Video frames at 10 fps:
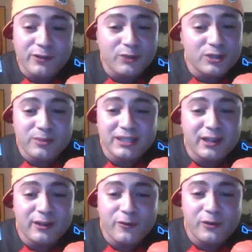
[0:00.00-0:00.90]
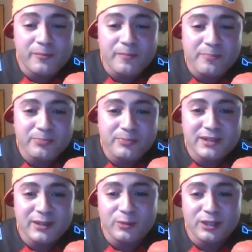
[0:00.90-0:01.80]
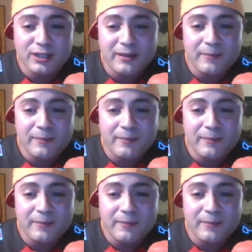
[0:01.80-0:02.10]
we should be excited for? Is that what we're looking at?